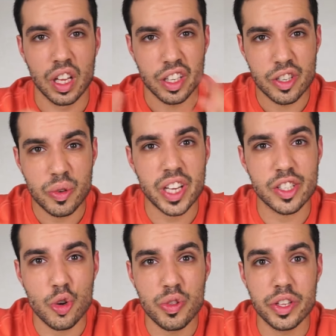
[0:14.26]
Did you
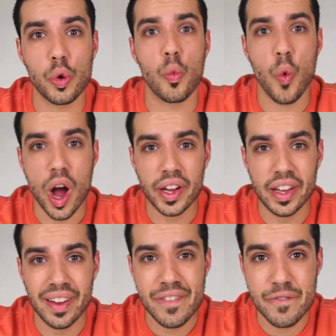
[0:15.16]
guys know there's a
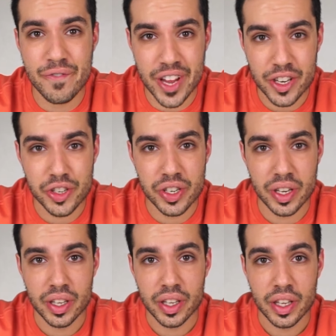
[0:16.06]
walking fish?
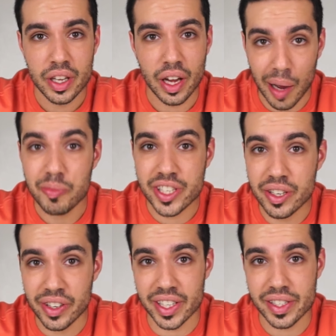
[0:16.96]
I'm
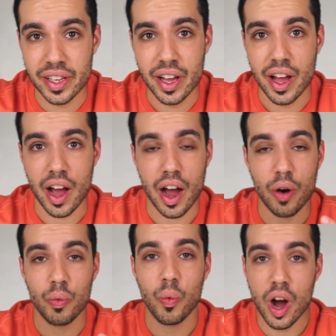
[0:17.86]
serious.
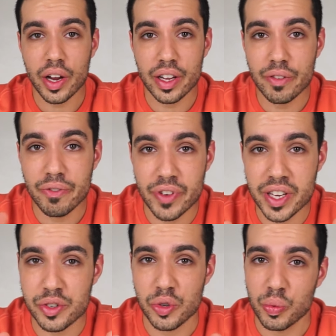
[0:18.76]
A walking
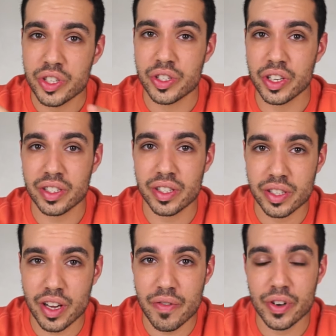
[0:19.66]
fish was just
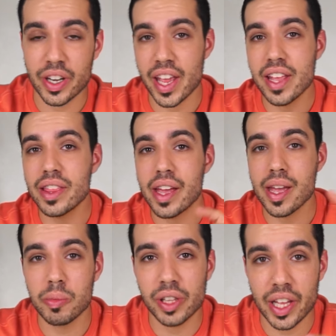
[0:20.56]
discovered in the
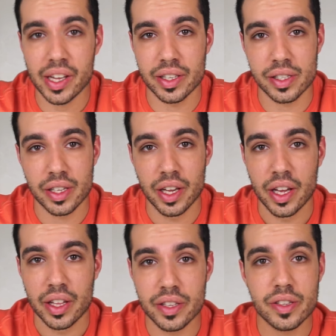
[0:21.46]
Himalayas.
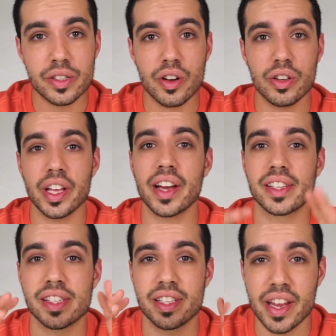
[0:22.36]
This is called a
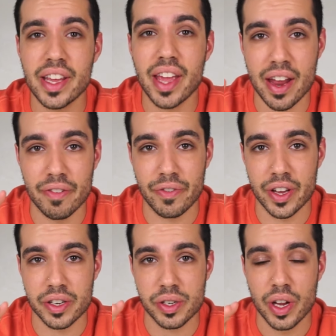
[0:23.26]
snakehead
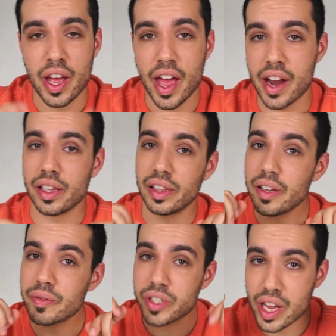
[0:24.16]
fish, and it
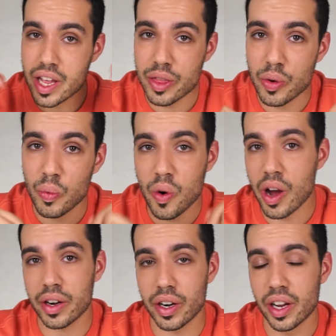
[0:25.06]
lives in the
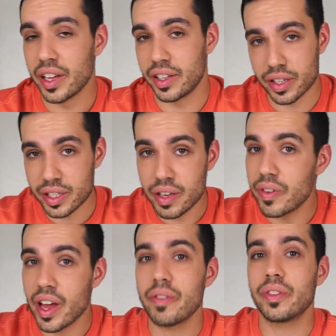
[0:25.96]
water. It doesn't
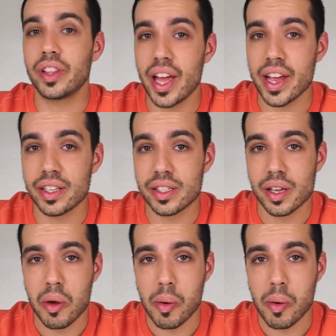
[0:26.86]
even have legs,